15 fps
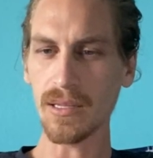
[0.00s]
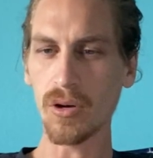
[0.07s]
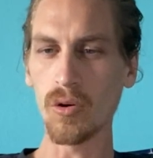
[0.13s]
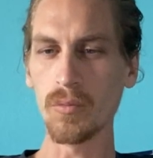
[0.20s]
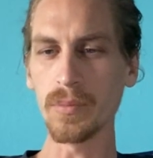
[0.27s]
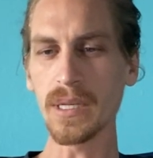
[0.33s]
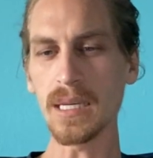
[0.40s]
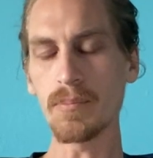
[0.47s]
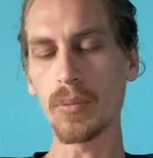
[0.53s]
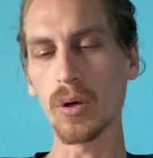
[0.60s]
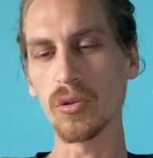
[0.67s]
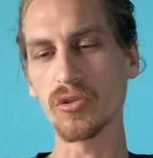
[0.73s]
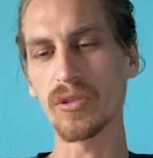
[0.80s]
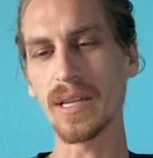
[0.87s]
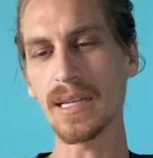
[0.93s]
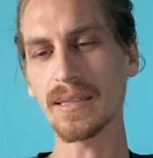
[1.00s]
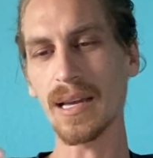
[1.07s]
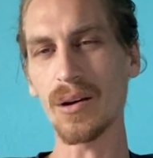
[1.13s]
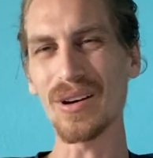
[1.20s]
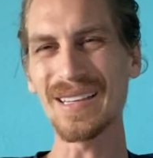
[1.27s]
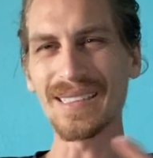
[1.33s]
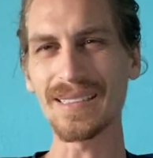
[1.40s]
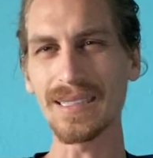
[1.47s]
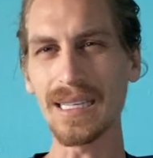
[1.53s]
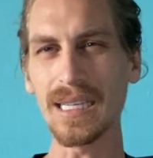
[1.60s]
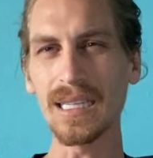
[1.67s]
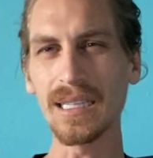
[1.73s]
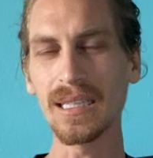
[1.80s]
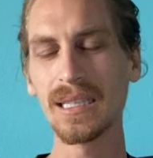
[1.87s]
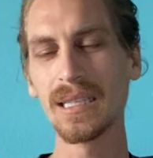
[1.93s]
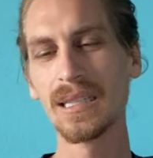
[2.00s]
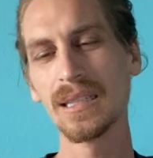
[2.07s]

Home Depot. So that's how I see